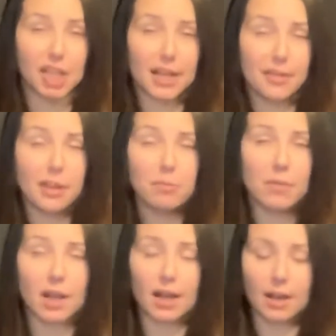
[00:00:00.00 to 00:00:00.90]
on them,
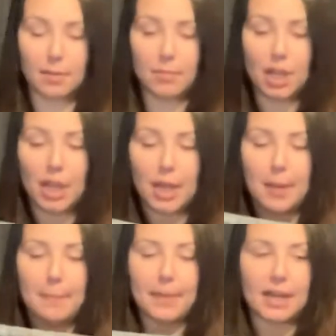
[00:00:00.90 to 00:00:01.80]

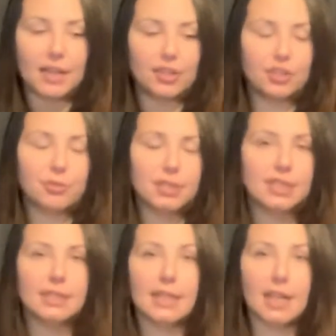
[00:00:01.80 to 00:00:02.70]
but there's
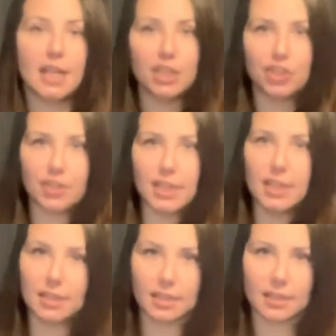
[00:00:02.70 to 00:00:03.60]
really like
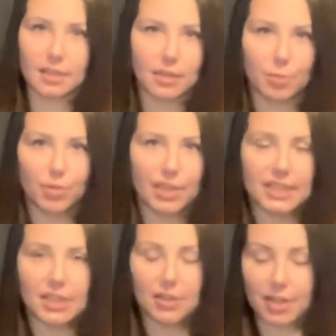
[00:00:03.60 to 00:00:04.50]
100
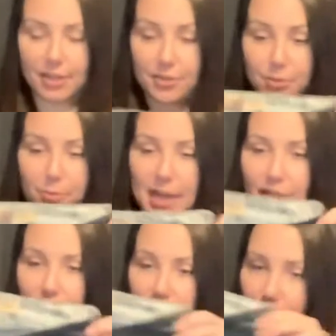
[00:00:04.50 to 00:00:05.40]
brands on the
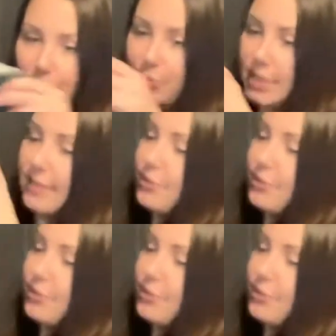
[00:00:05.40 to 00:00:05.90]
Anthropologie, so you really have